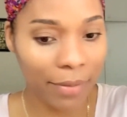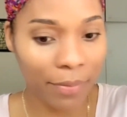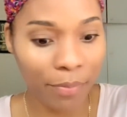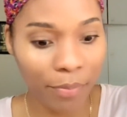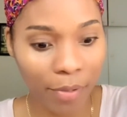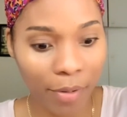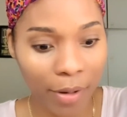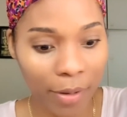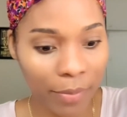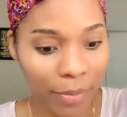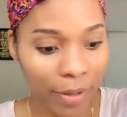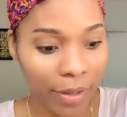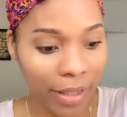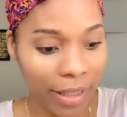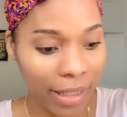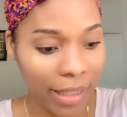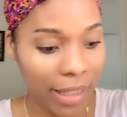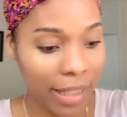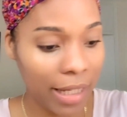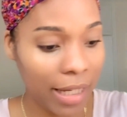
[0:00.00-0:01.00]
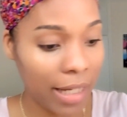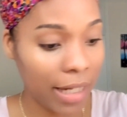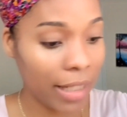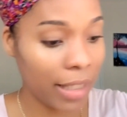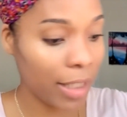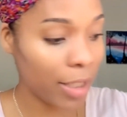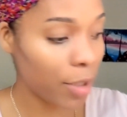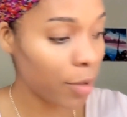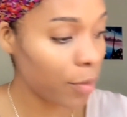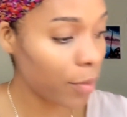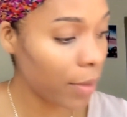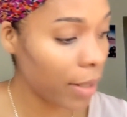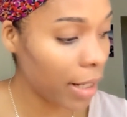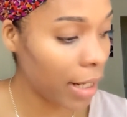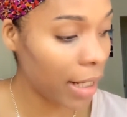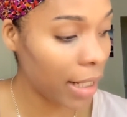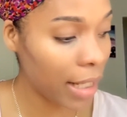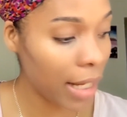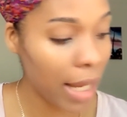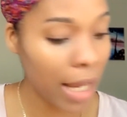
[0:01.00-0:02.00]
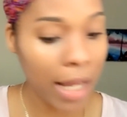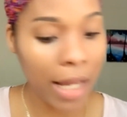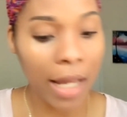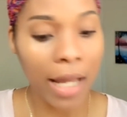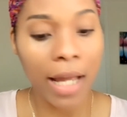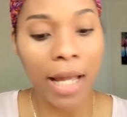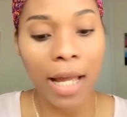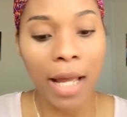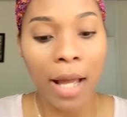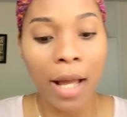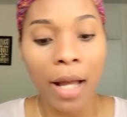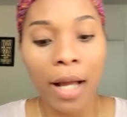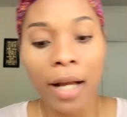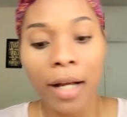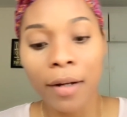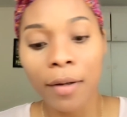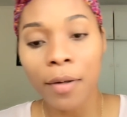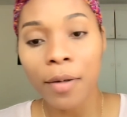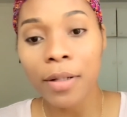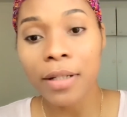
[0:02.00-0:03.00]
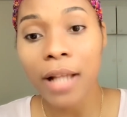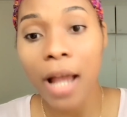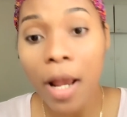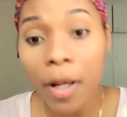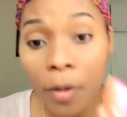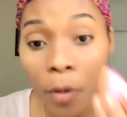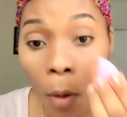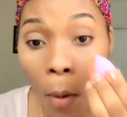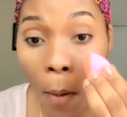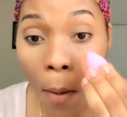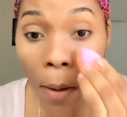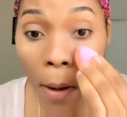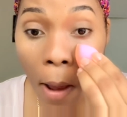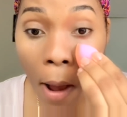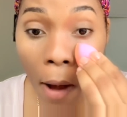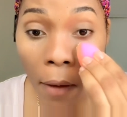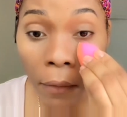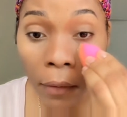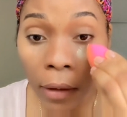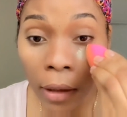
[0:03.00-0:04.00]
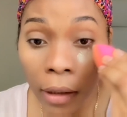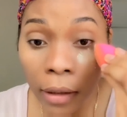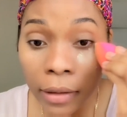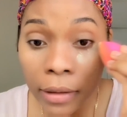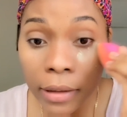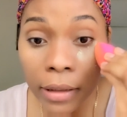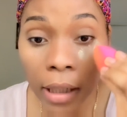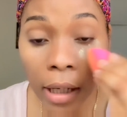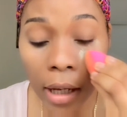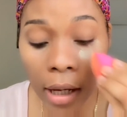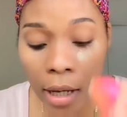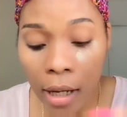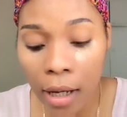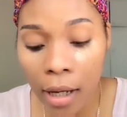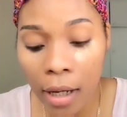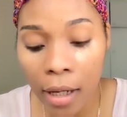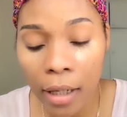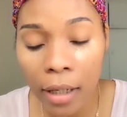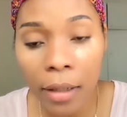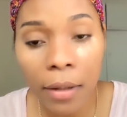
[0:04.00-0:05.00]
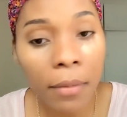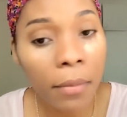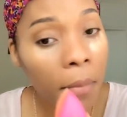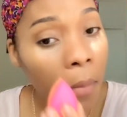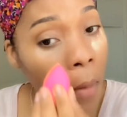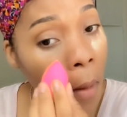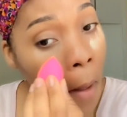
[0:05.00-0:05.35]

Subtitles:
probably can see it in the screen because I don't really have a lot of time.